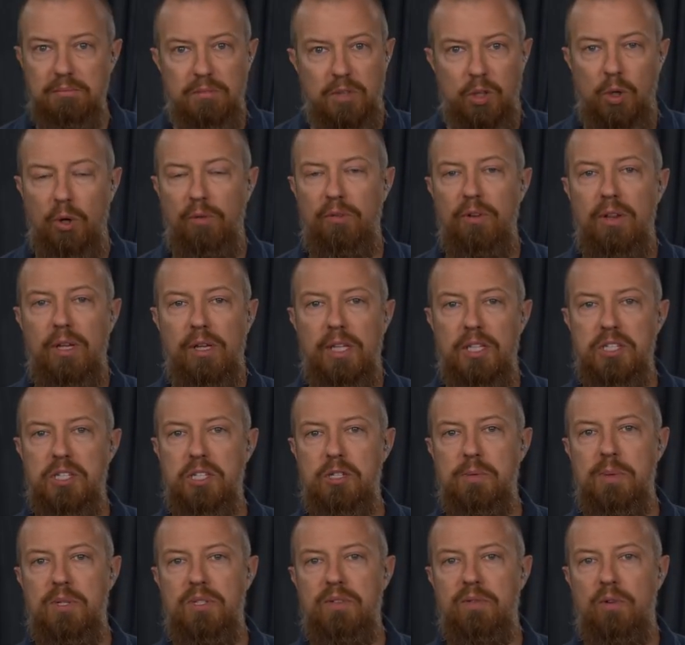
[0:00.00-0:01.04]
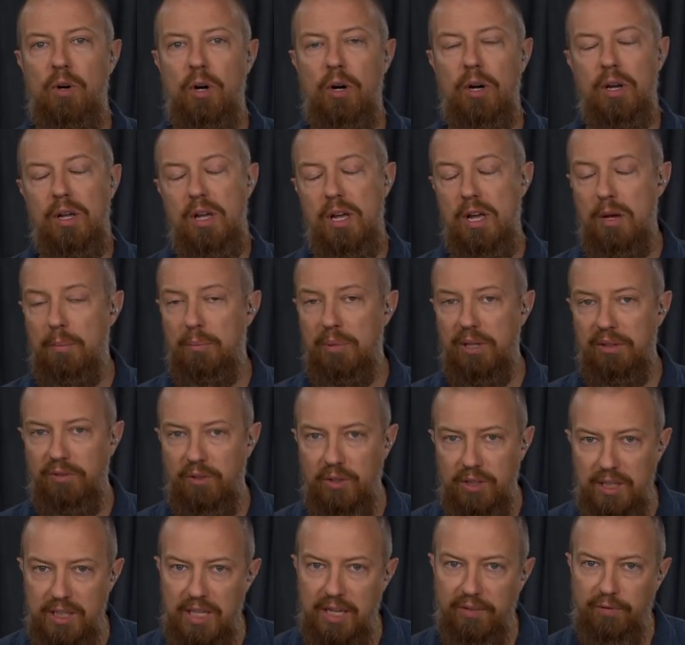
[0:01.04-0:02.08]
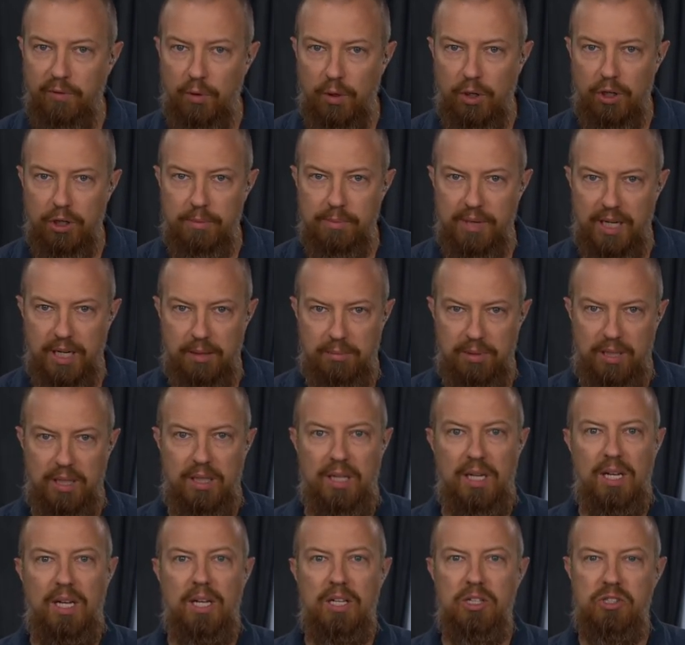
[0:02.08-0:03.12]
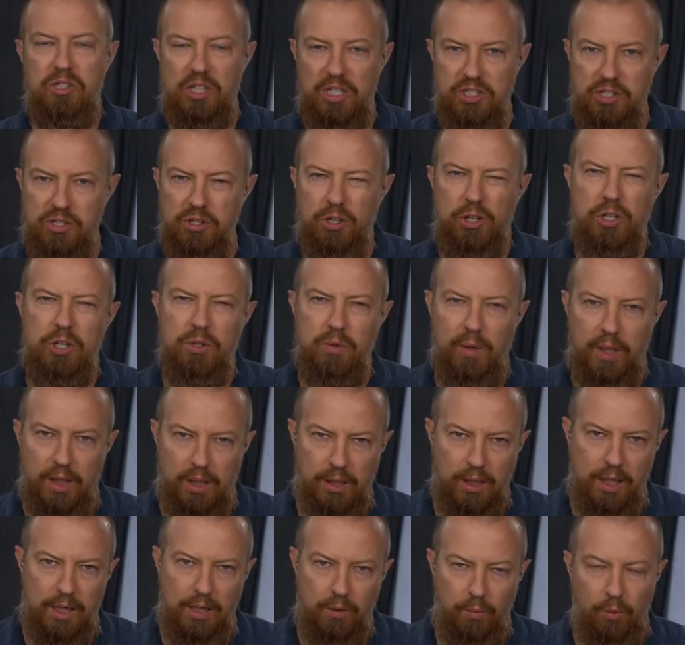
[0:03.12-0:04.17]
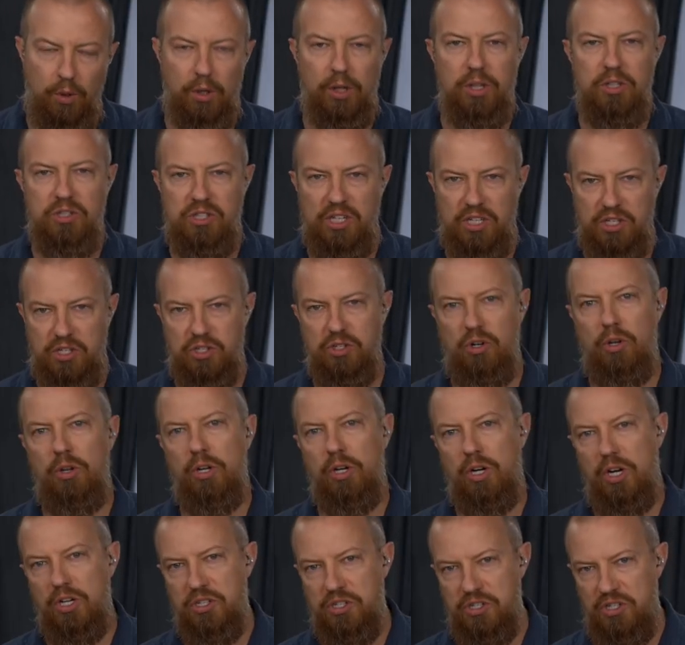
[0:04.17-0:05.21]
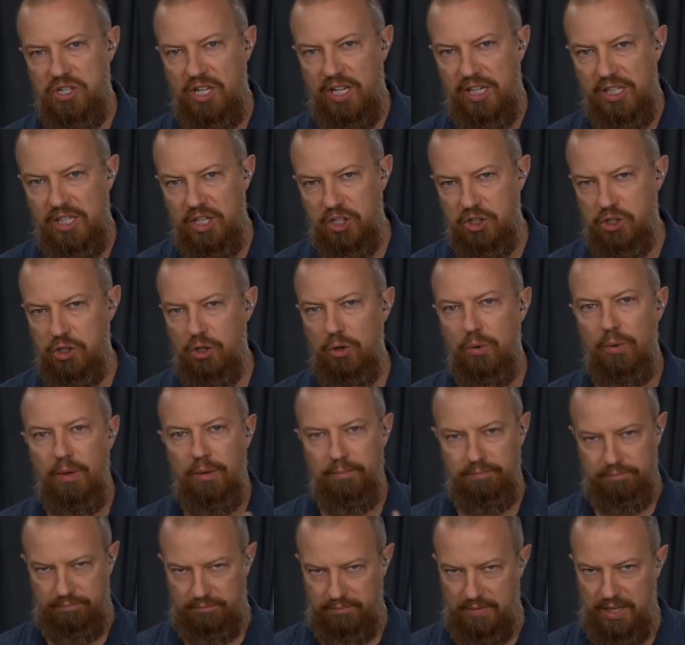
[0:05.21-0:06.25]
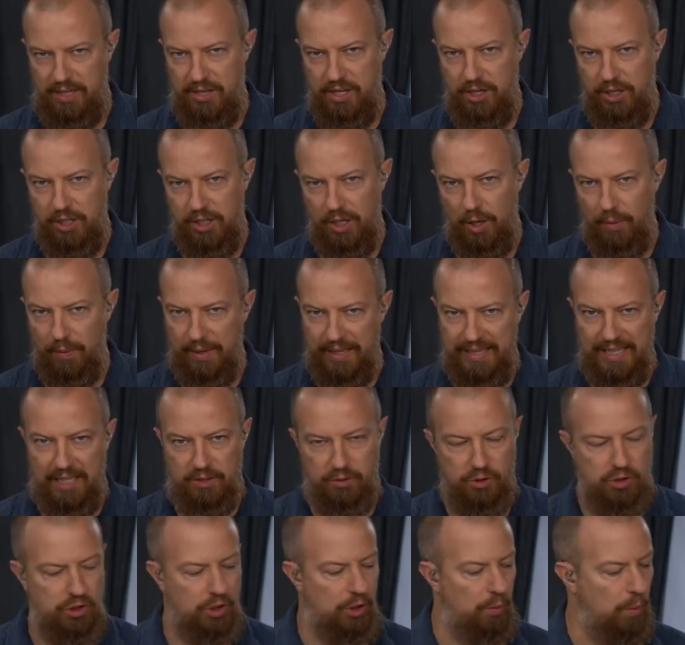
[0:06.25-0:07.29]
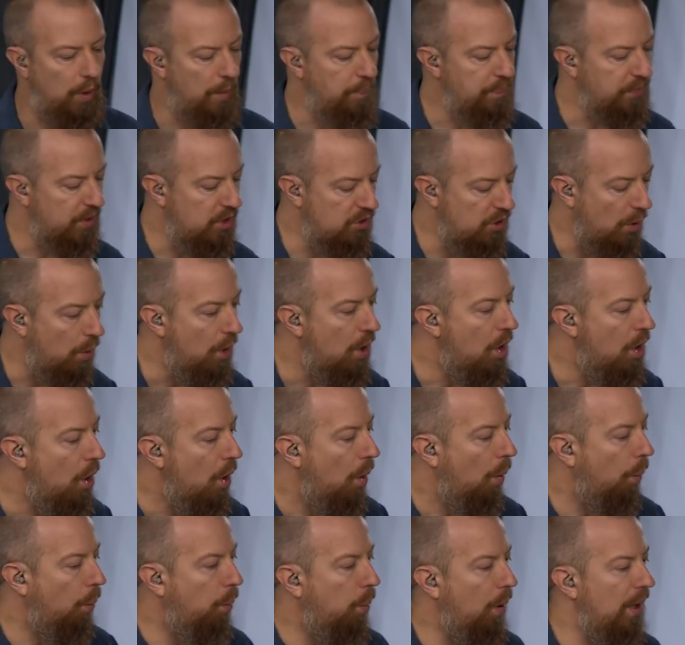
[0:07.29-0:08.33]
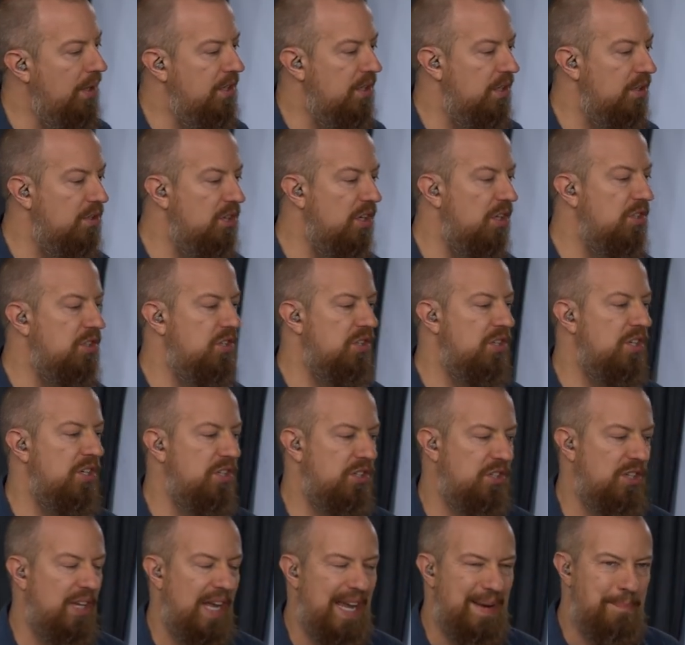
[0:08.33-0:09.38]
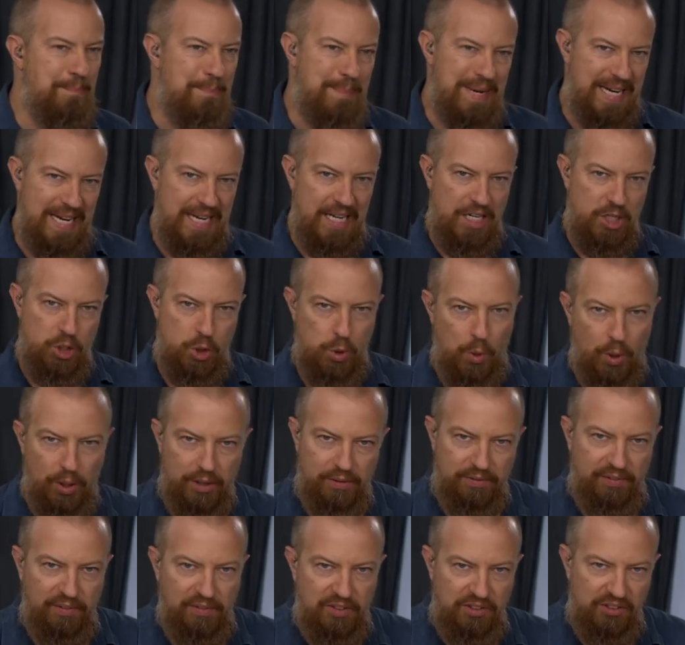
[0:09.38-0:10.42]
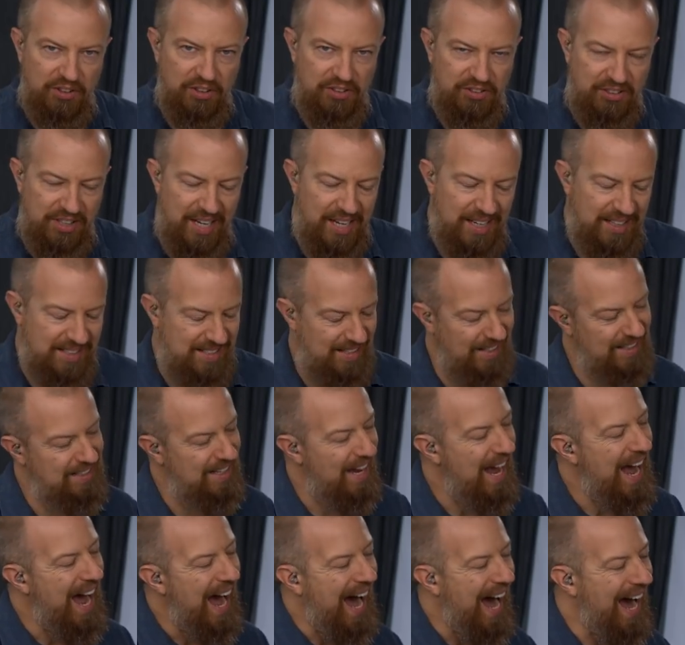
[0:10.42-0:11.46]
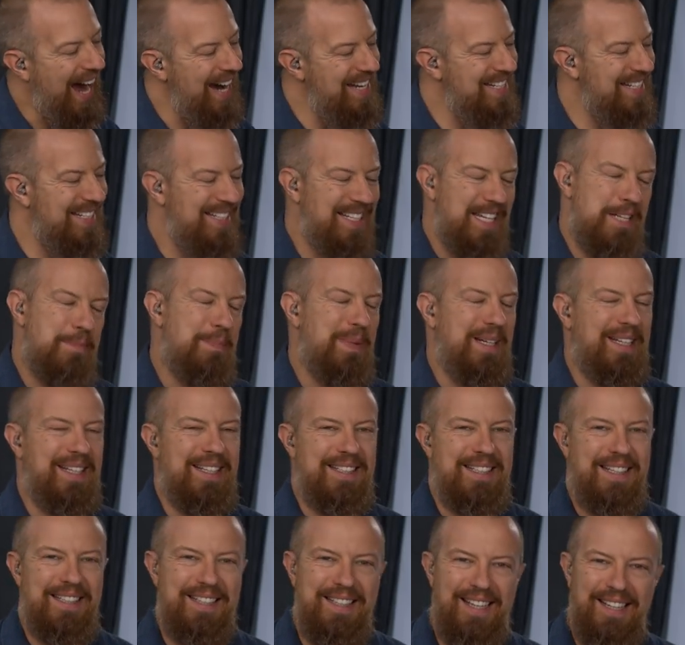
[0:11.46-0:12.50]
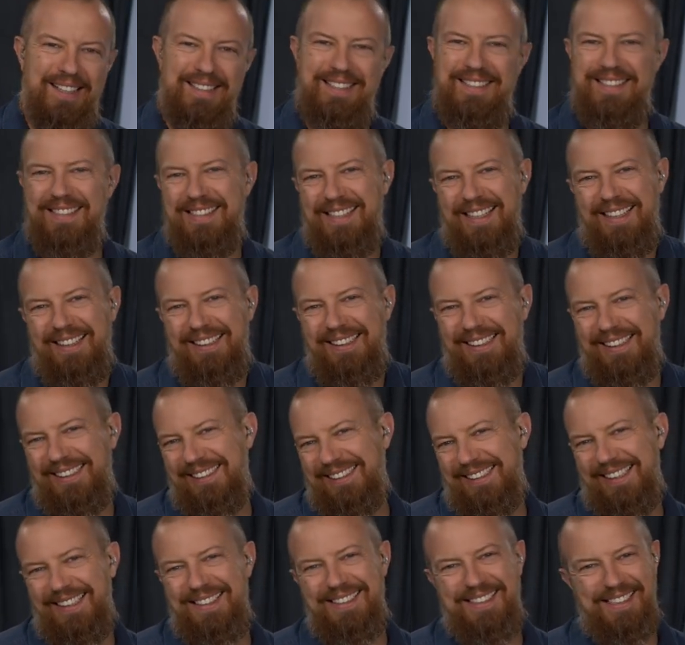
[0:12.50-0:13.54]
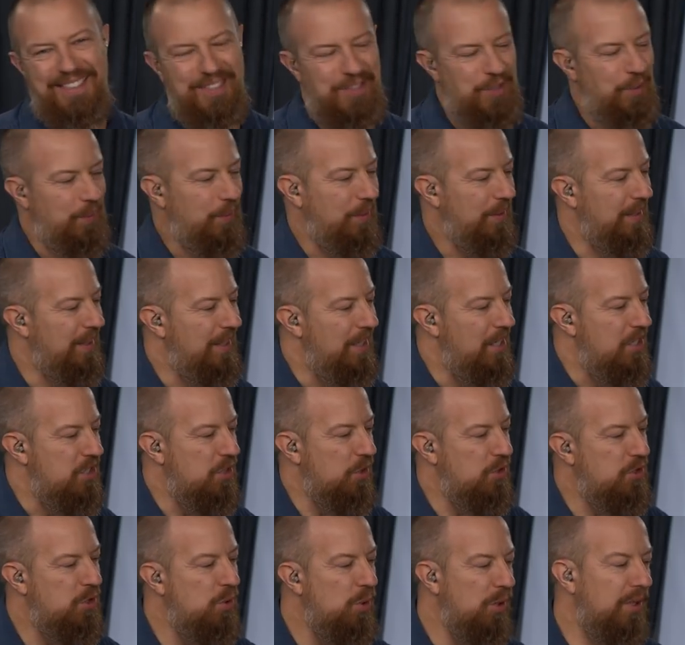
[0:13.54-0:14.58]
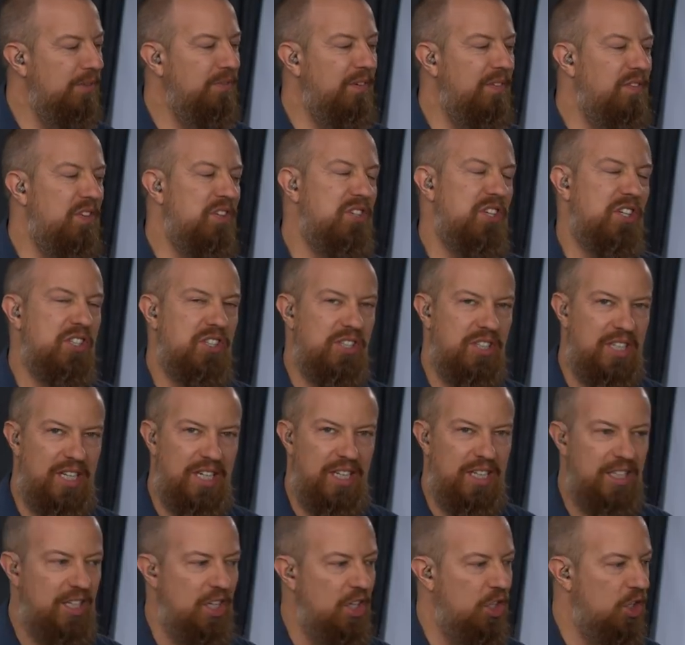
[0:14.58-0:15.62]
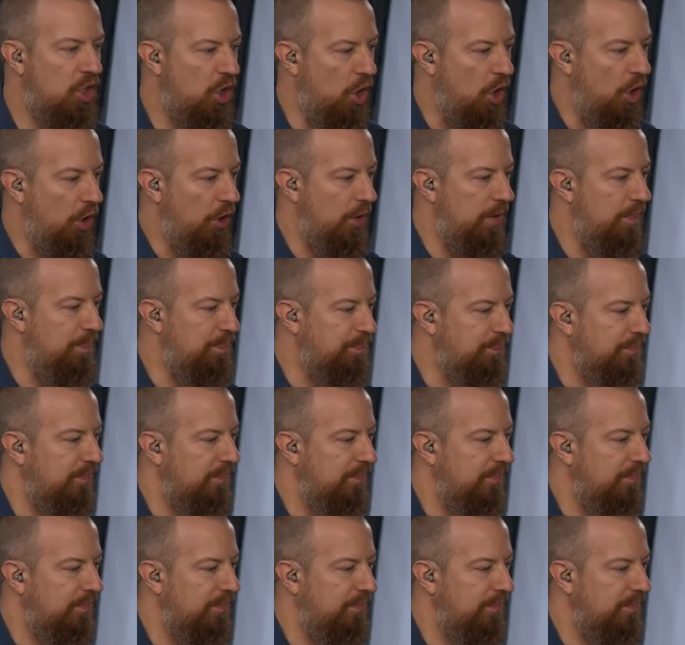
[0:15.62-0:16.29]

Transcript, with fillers: go for the less expensive card. But if you need that 400 megabit, chances are you're doing client work, chances are the cost is not an issue and there you go. And that's what you're gonna want. So what does this mean, 256 gigs? And I, I did this because I thought it was just kind of like, this is cool. So 256 gig card,